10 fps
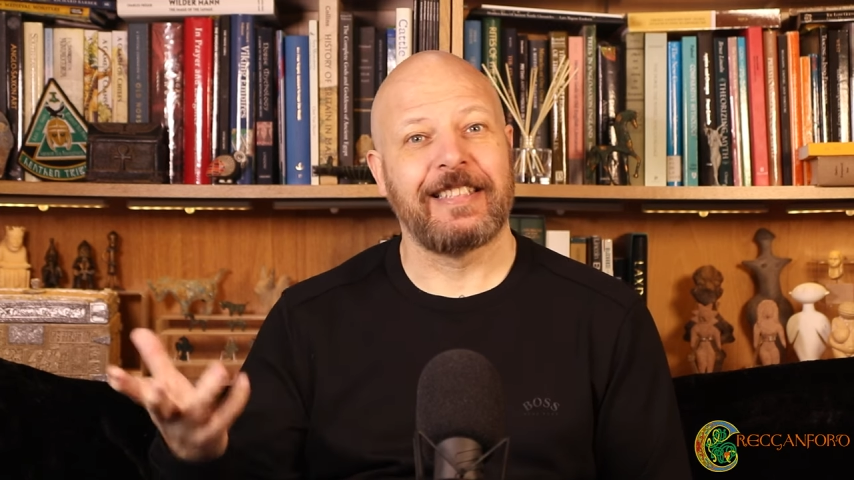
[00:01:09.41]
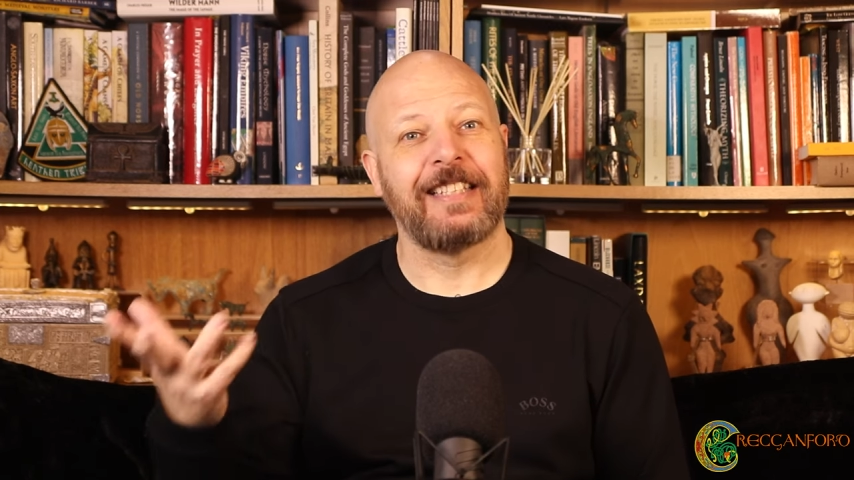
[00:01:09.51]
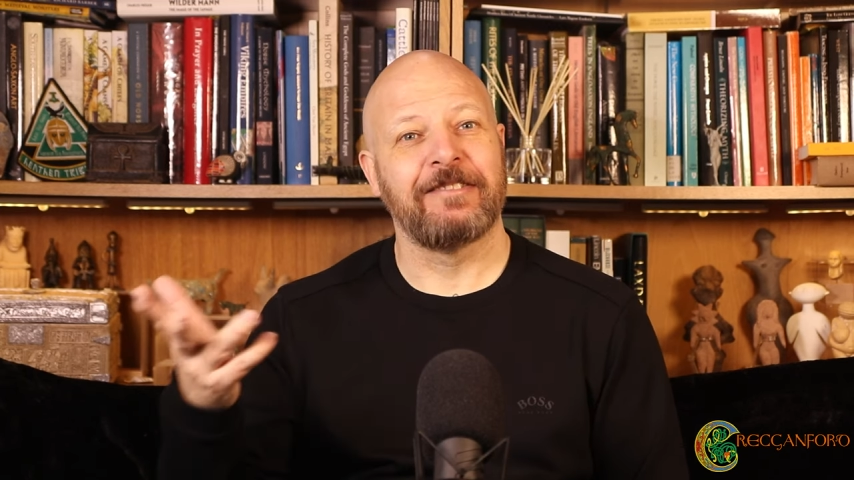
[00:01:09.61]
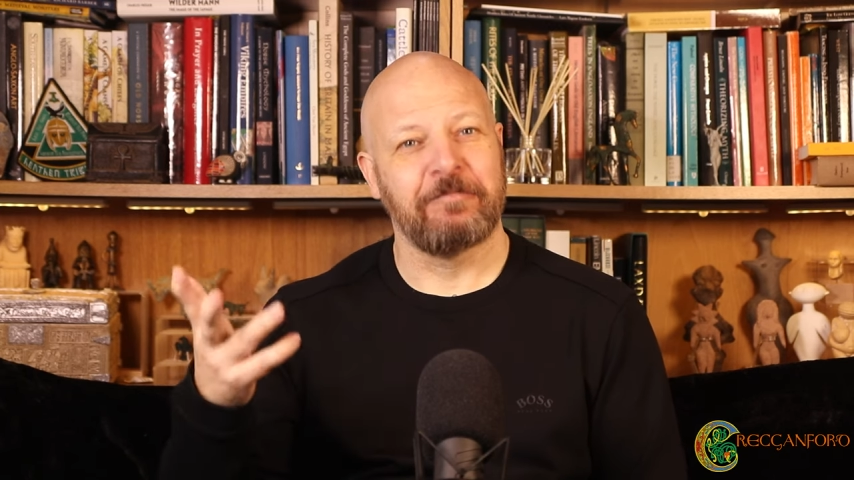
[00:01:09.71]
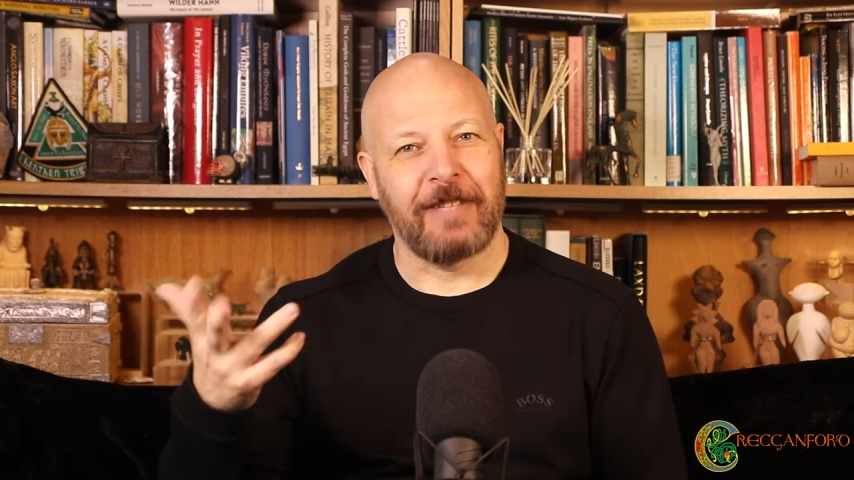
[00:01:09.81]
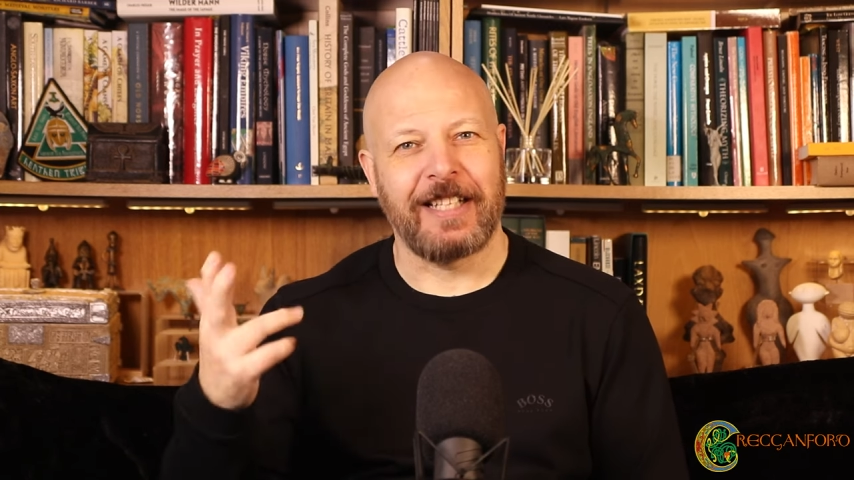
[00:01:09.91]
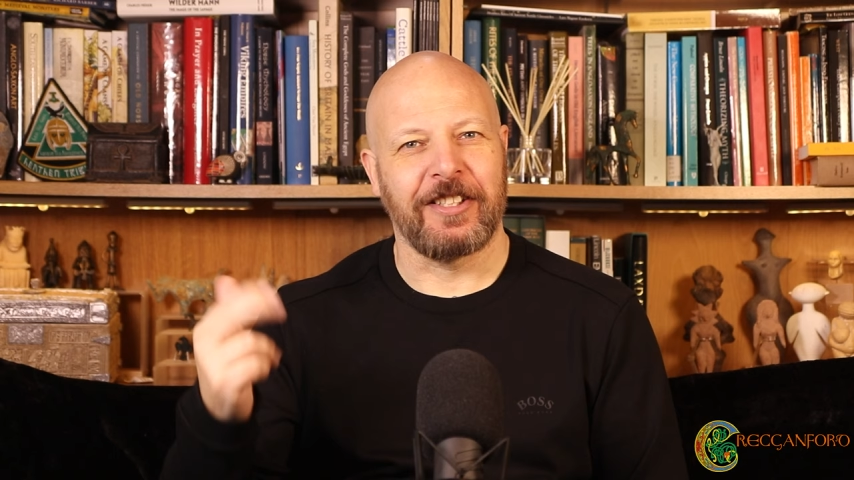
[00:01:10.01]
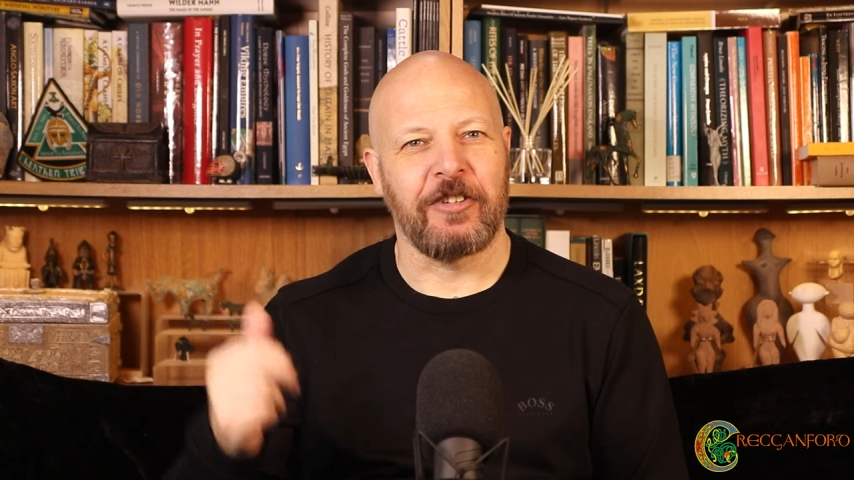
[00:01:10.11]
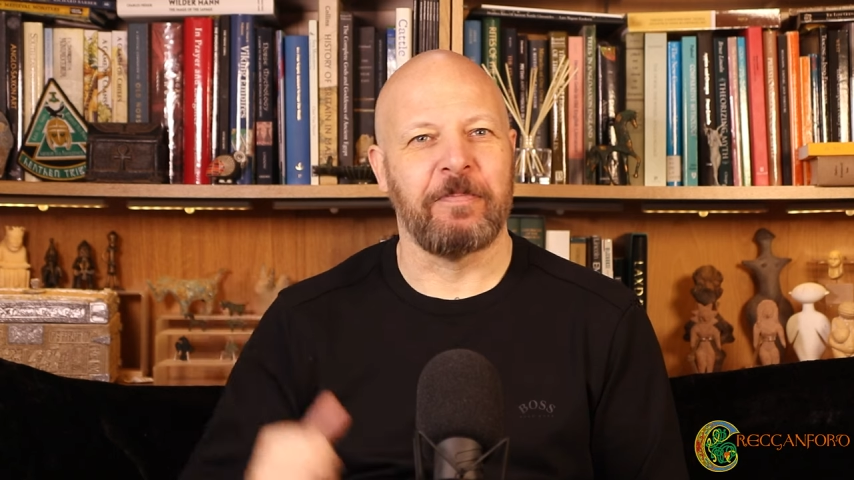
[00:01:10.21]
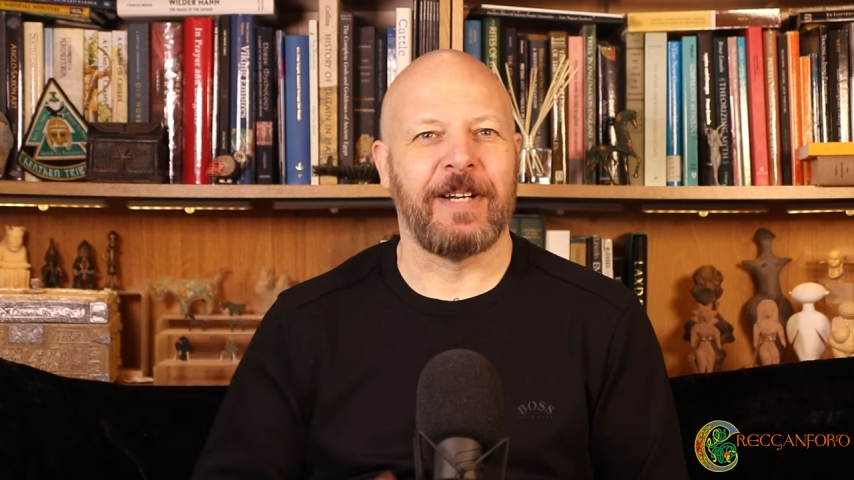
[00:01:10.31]
then
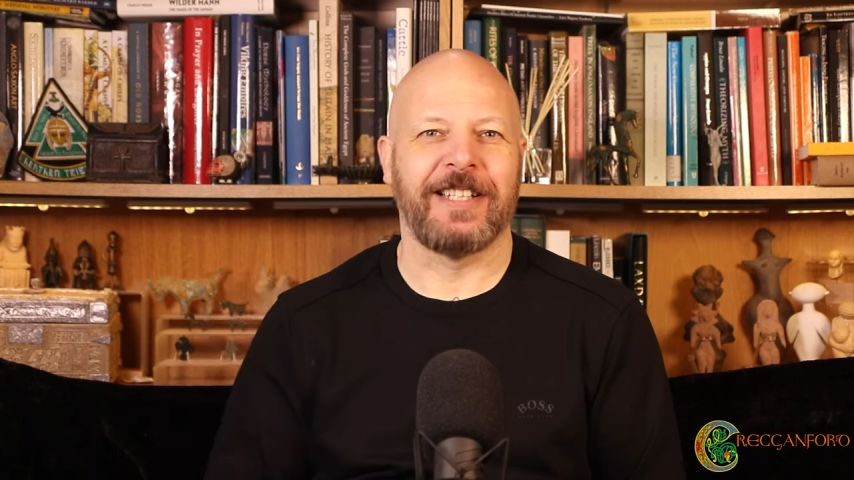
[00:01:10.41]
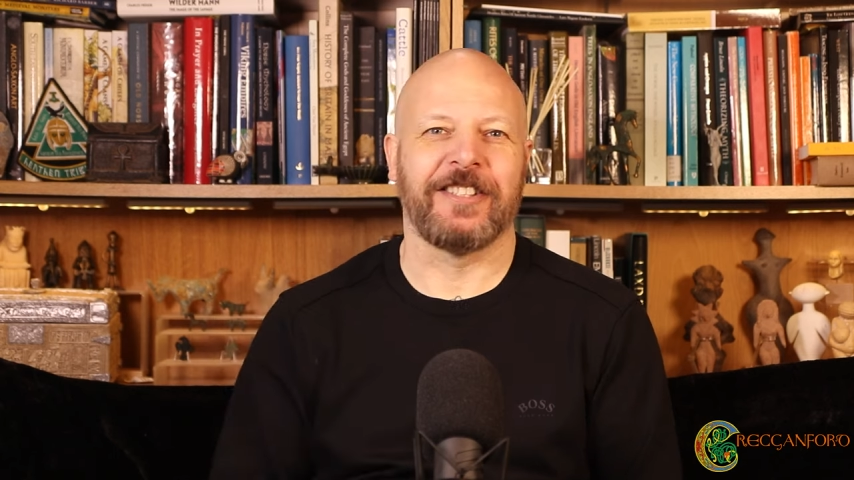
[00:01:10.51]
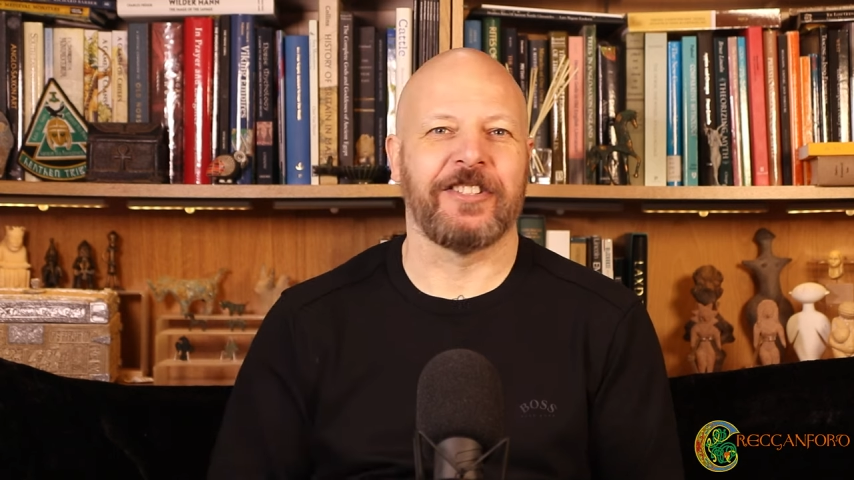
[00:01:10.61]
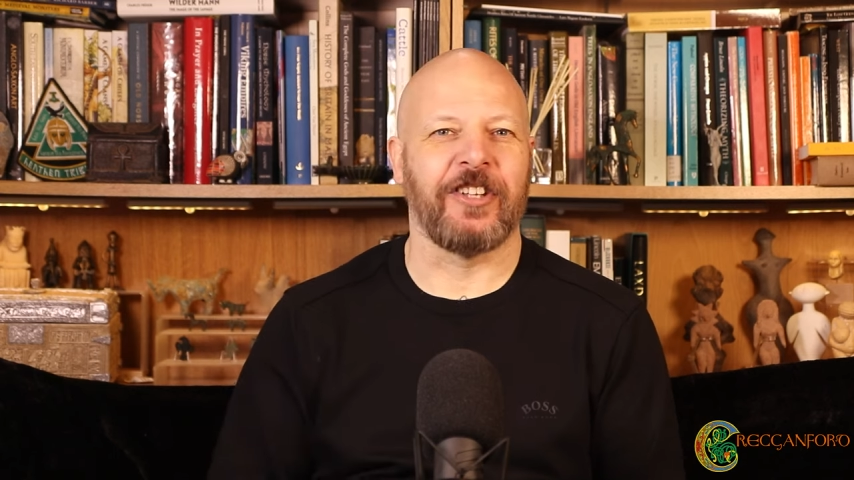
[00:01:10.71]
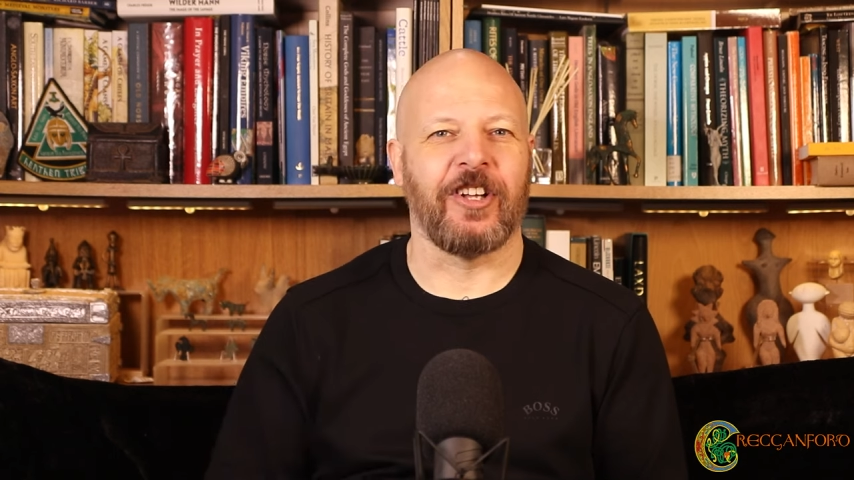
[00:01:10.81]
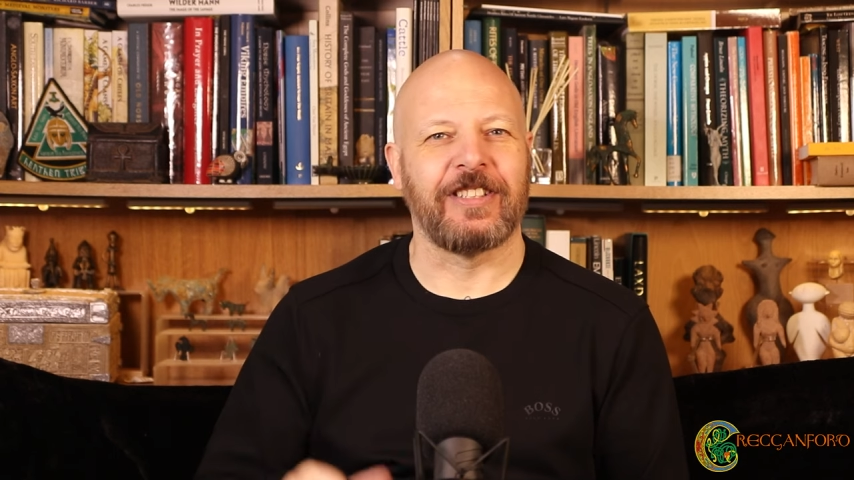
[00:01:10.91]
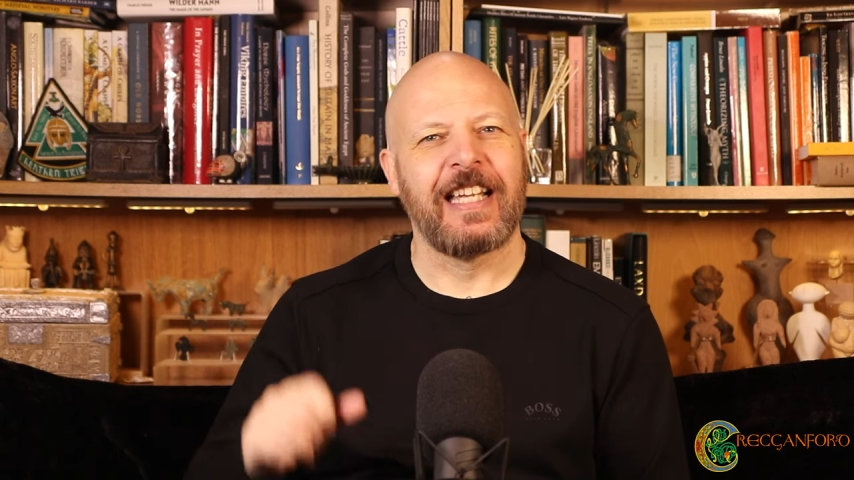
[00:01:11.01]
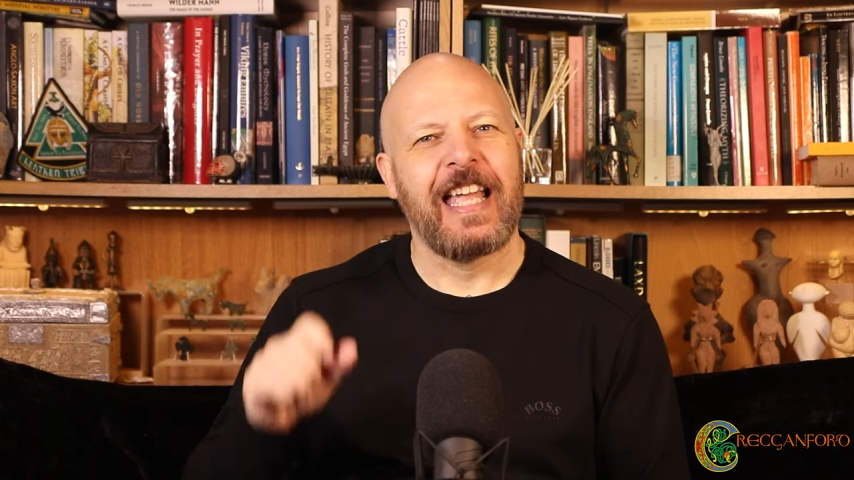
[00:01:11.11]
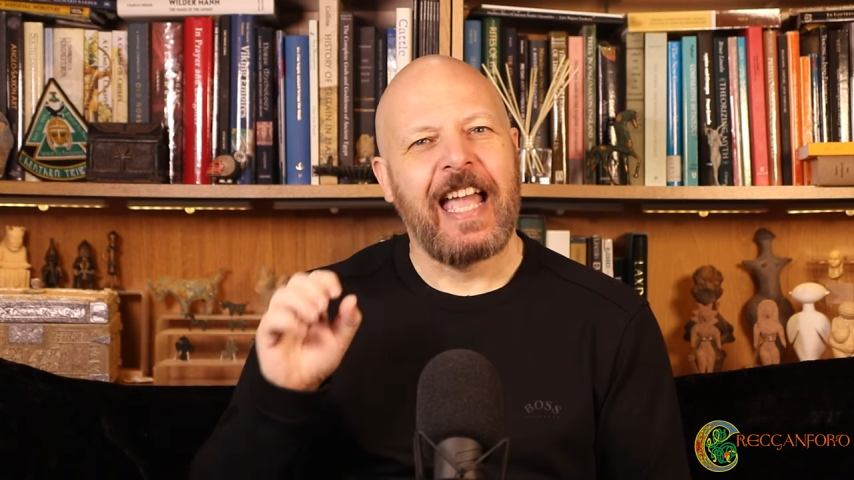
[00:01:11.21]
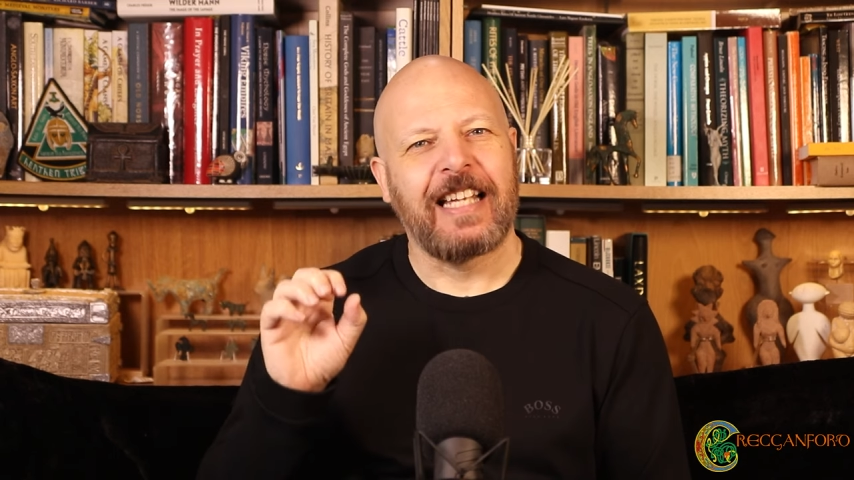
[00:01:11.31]
that's a good place to start.